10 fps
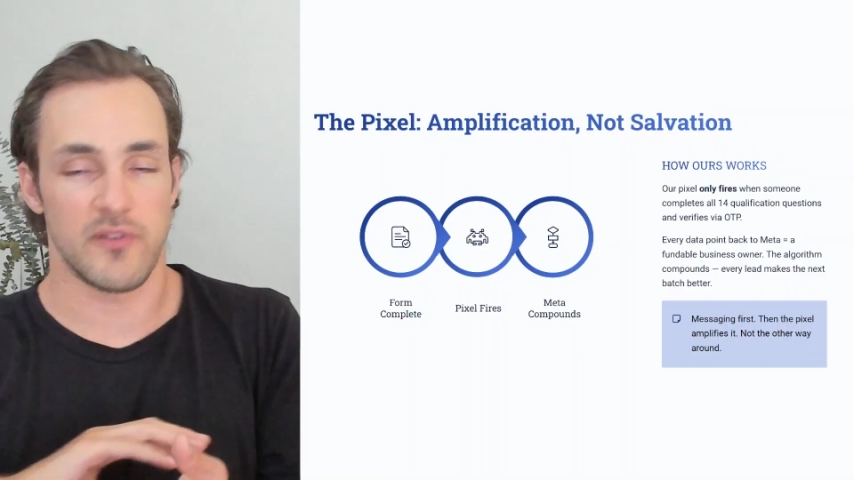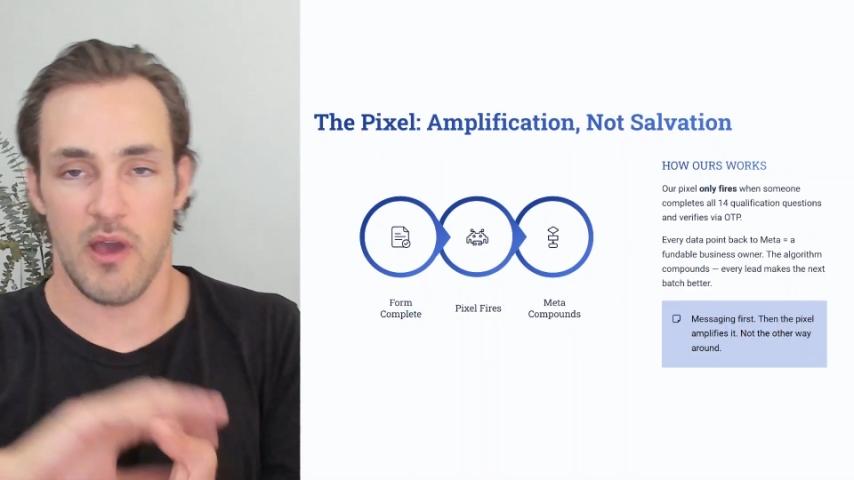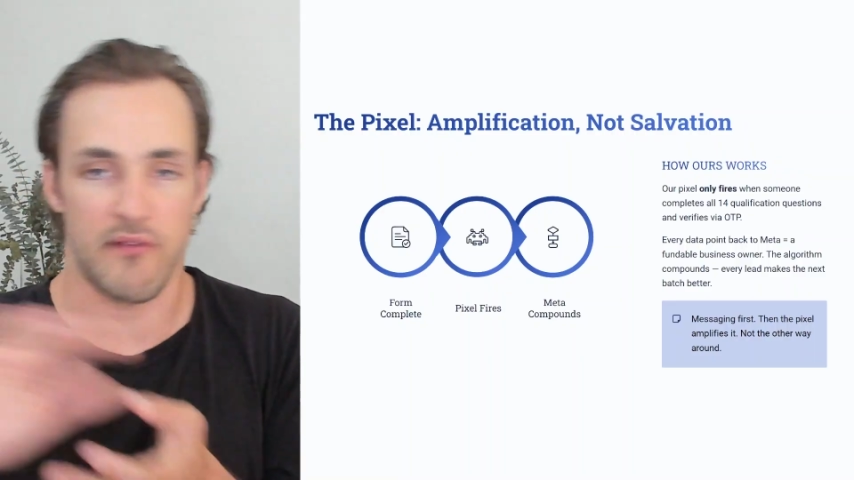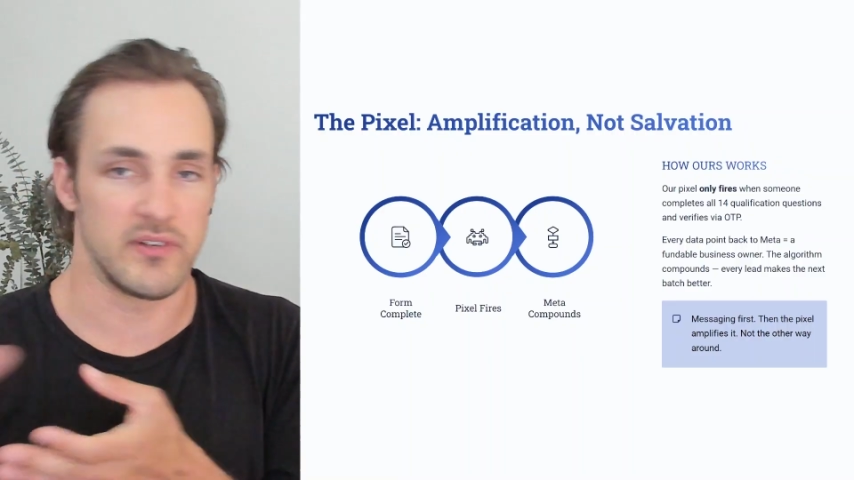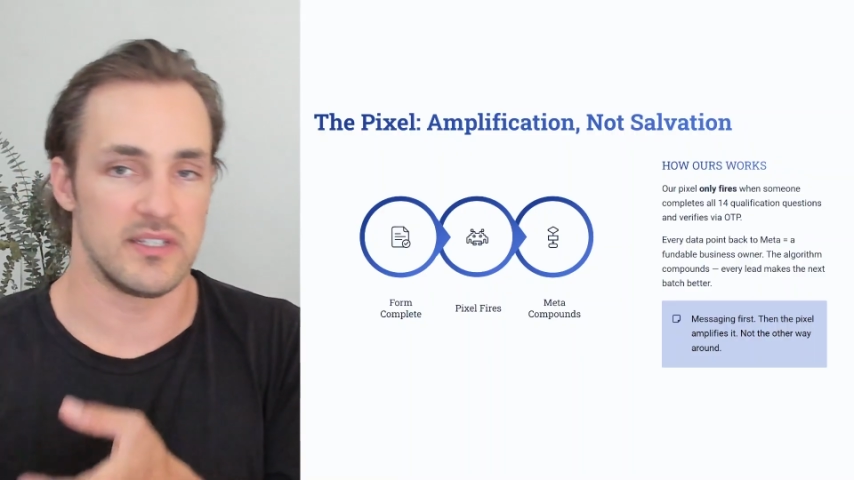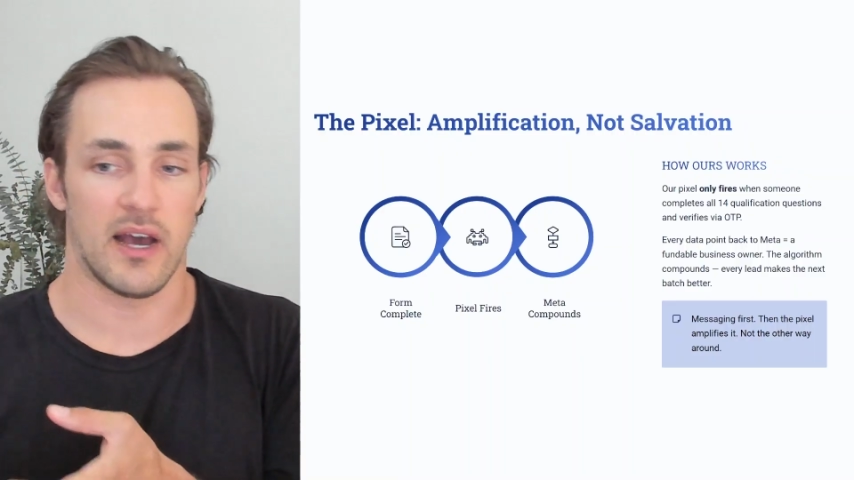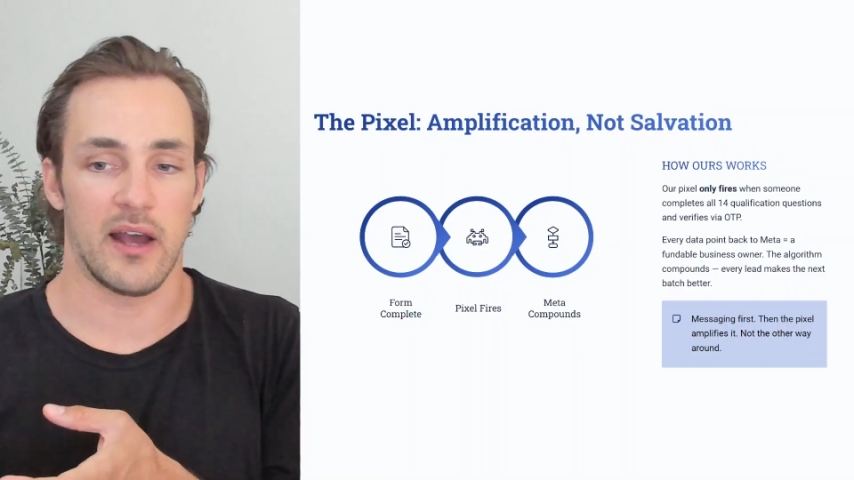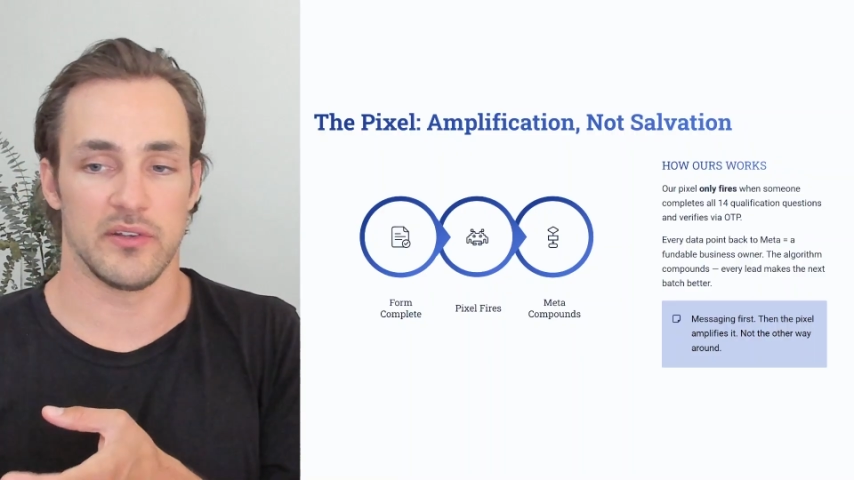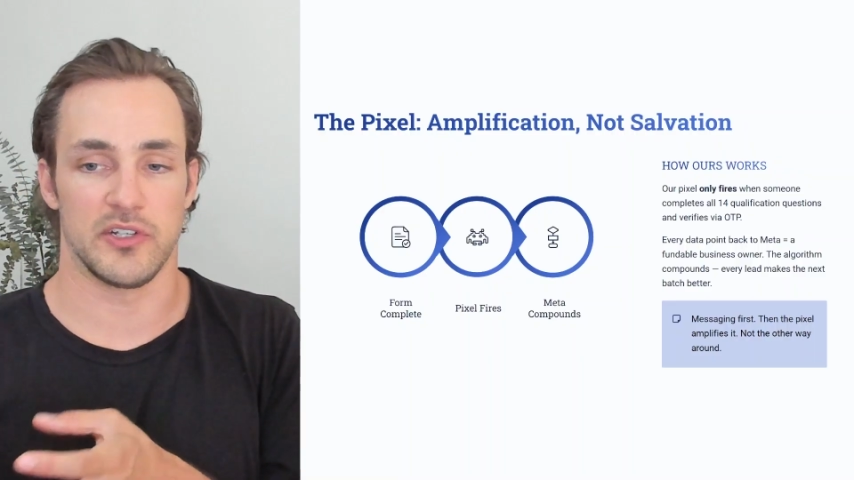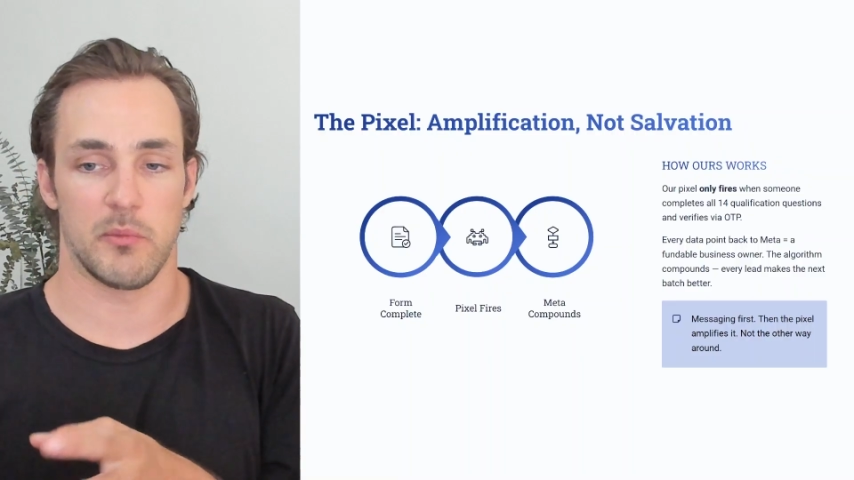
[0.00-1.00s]
haven't
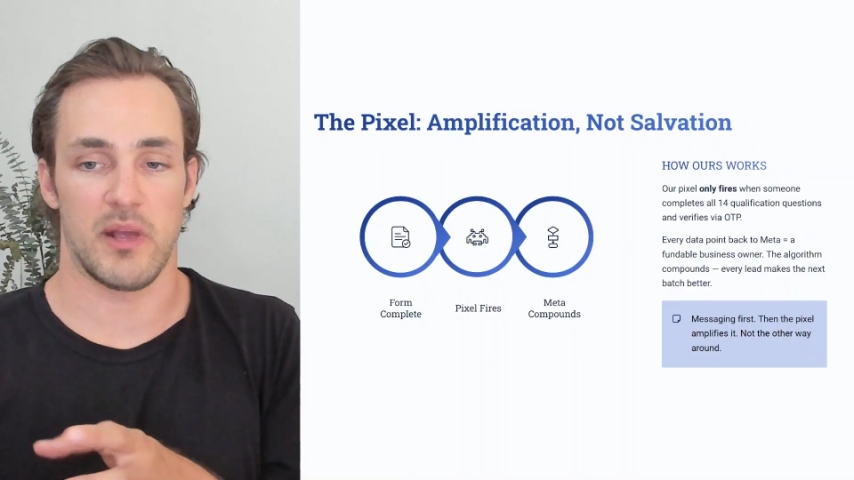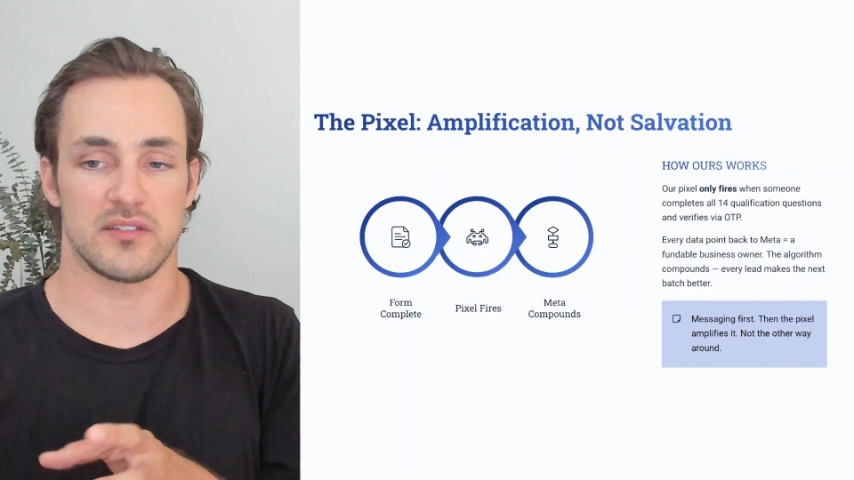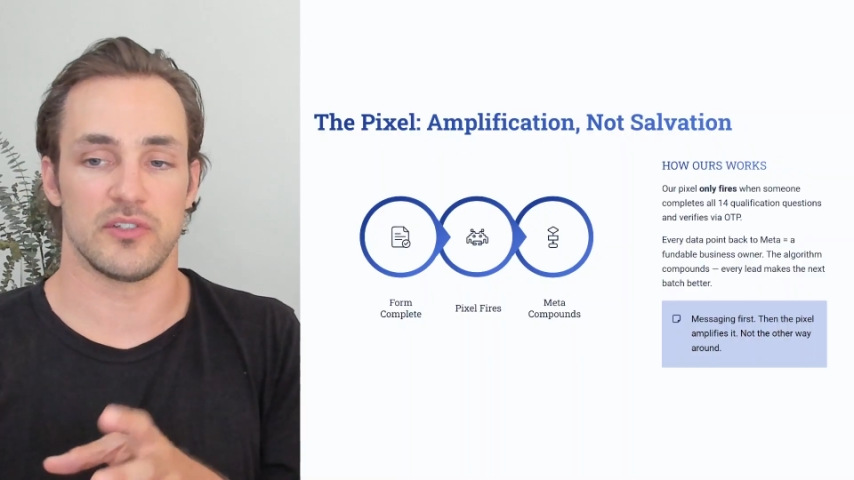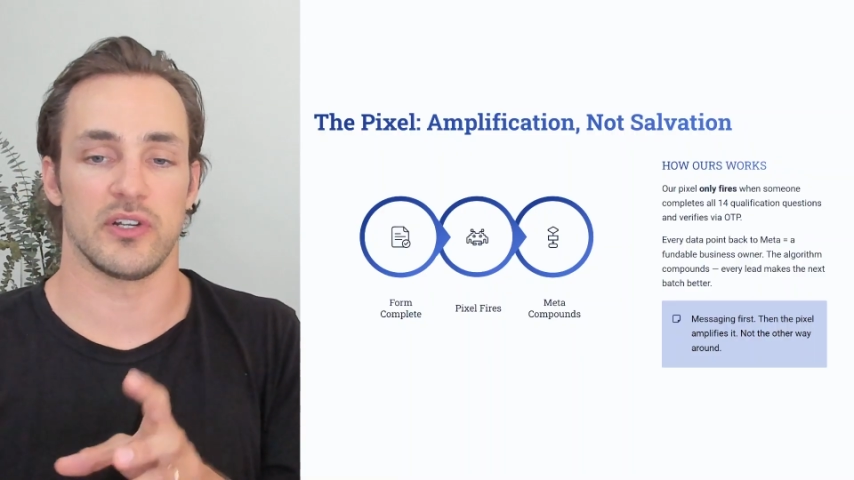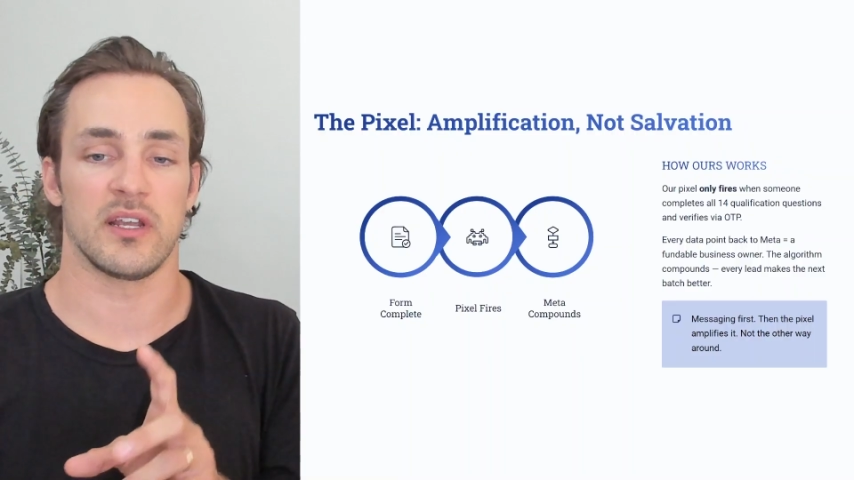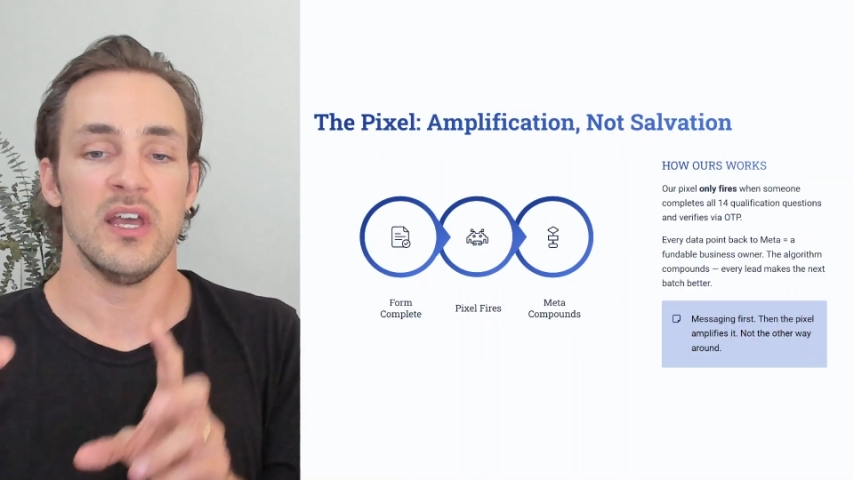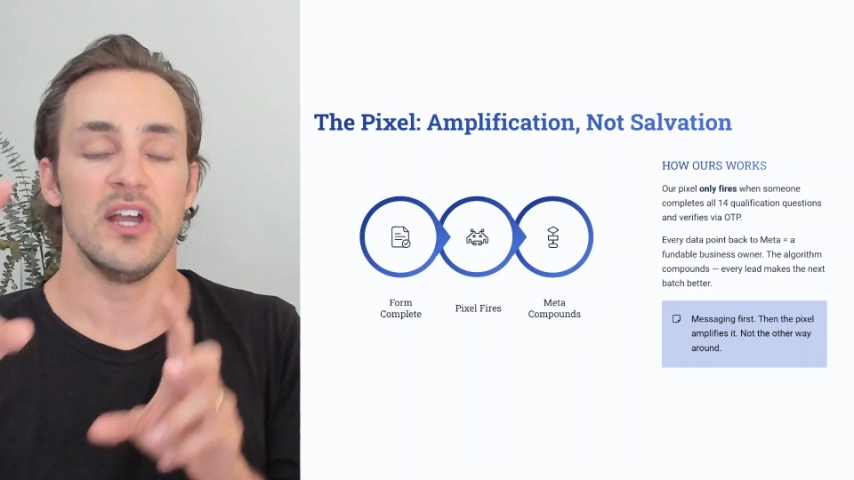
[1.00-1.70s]
dialed in your messaging.